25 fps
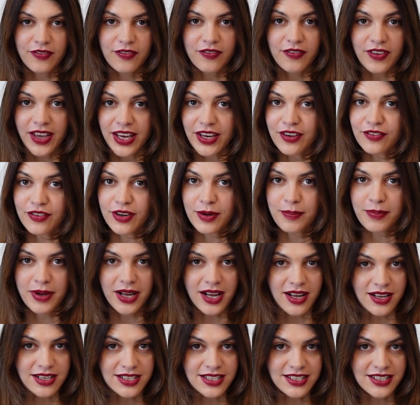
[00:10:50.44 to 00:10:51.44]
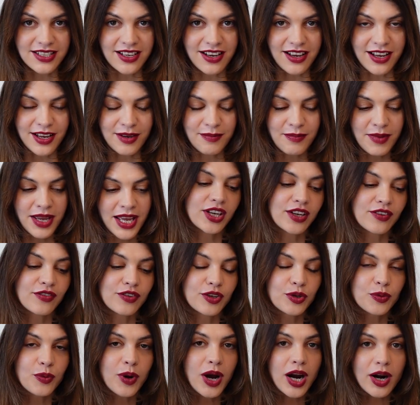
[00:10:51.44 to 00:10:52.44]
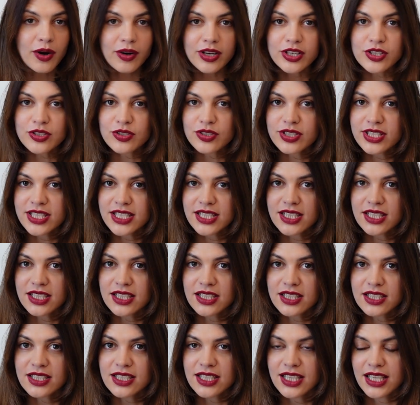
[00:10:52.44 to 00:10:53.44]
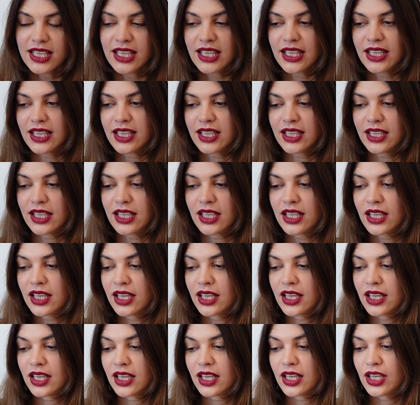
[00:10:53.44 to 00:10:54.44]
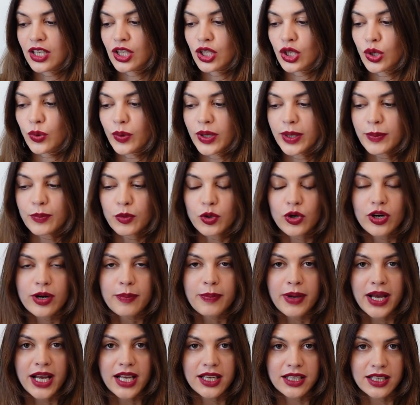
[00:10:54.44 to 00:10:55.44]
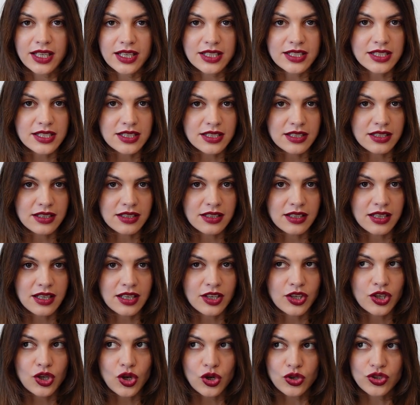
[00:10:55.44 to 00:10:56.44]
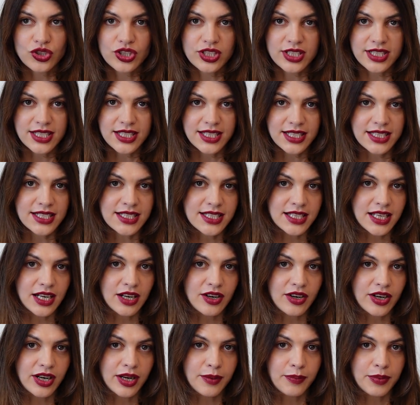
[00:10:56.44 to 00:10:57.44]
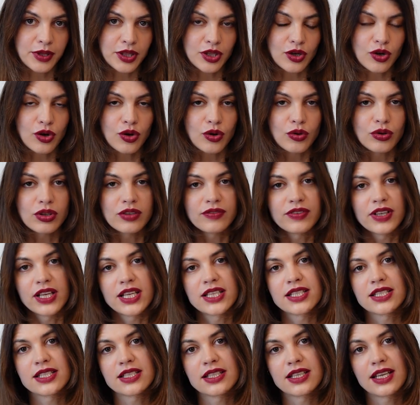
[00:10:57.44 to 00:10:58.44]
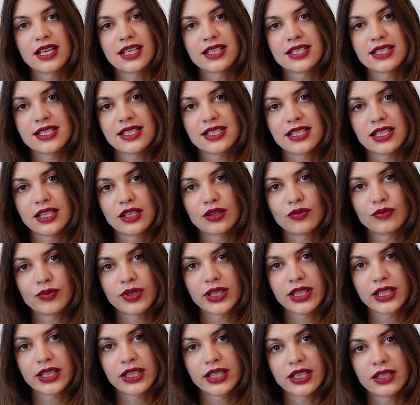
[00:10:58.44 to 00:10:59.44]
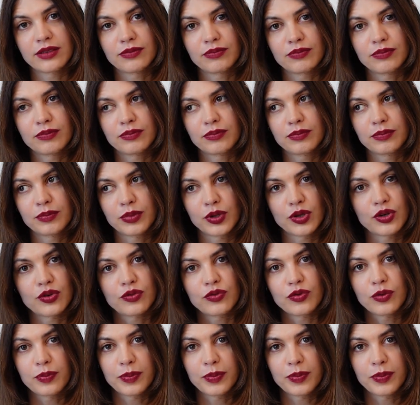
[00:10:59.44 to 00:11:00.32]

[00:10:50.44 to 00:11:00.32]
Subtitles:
favorite pastime. If you are interested in knowing more about London, not just this area but the whole of London, and seeing really beautiful